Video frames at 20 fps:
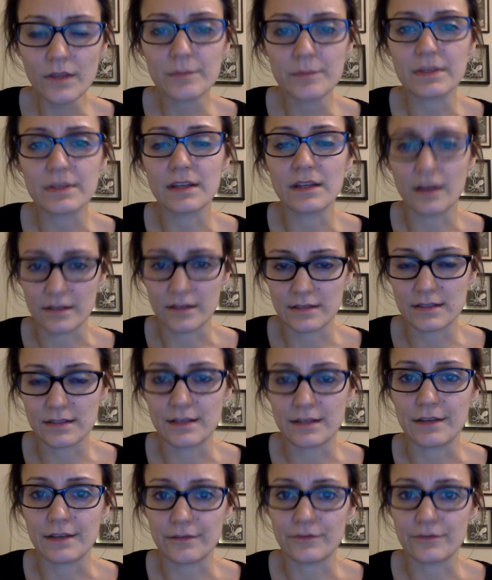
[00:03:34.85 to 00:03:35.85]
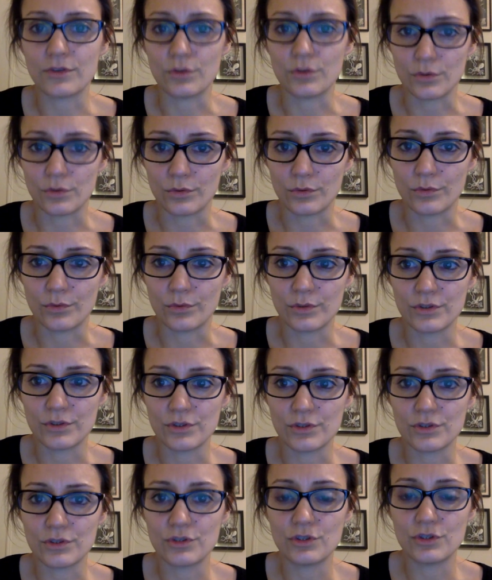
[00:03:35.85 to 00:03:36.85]
because if you
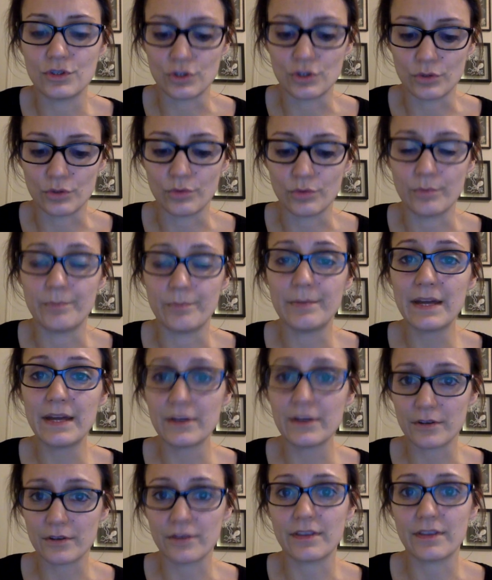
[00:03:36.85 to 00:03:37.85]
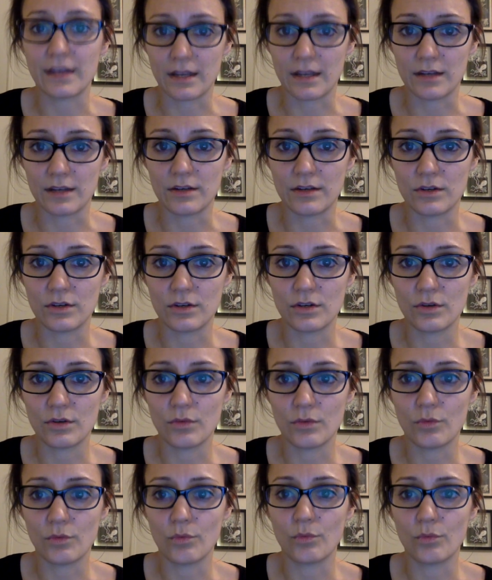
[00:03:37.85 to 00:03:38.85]
do better than
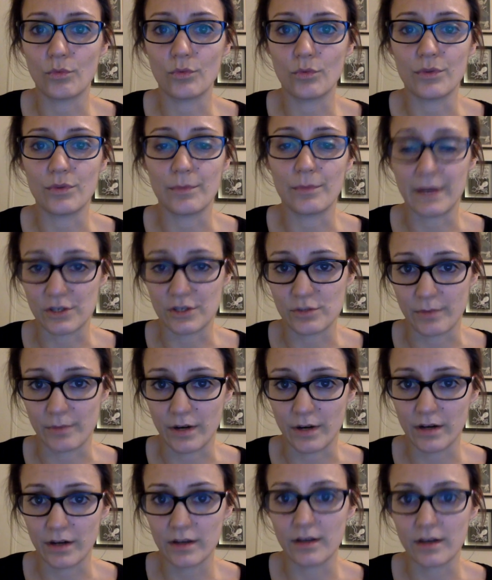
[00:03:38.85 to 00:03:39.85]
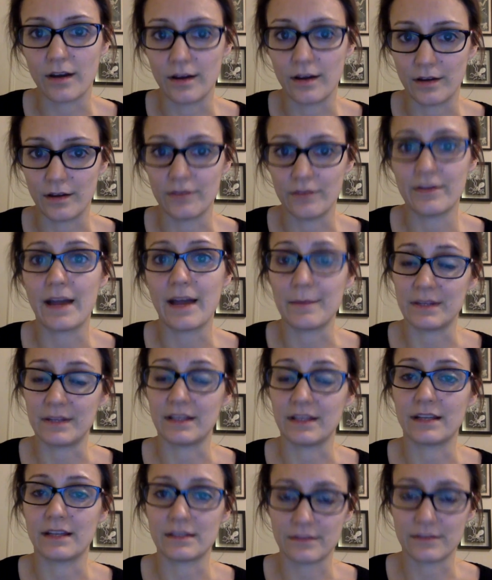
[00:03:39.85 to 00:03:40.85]
the benchmark of how many
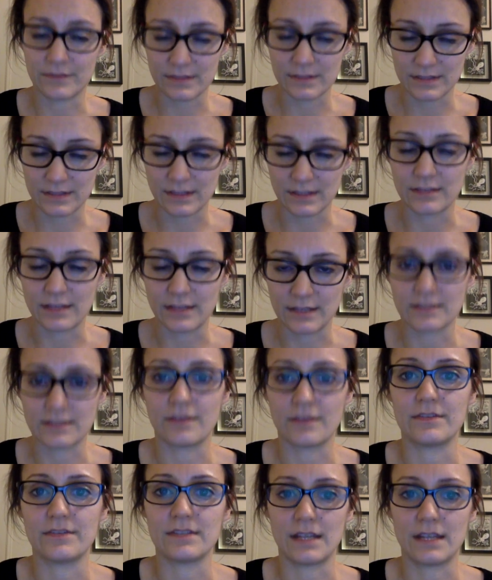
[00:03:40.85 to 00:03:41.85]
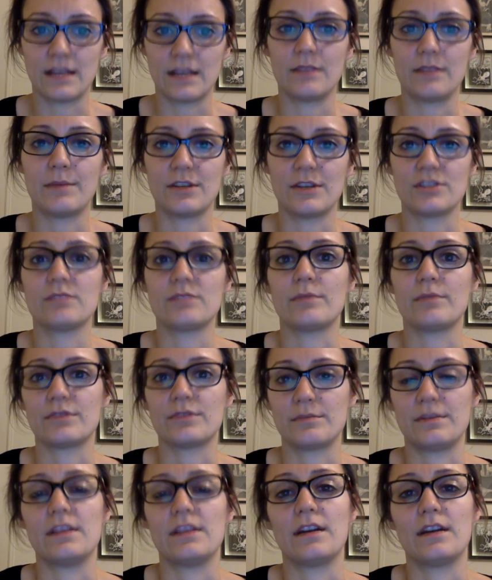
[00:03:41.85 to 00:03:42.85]
length of days of stay the patient's supposed
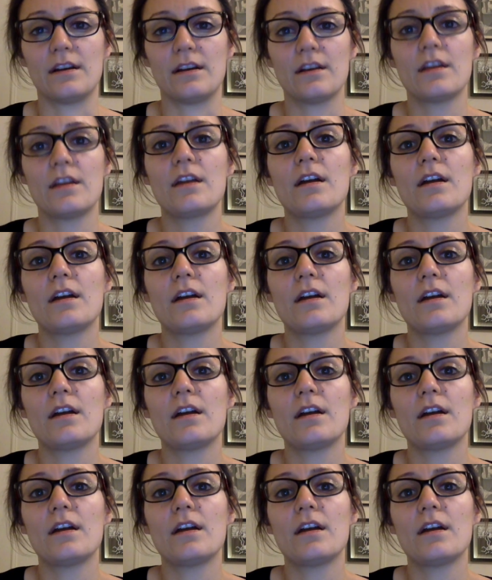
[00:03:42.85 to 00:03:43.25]
to be there,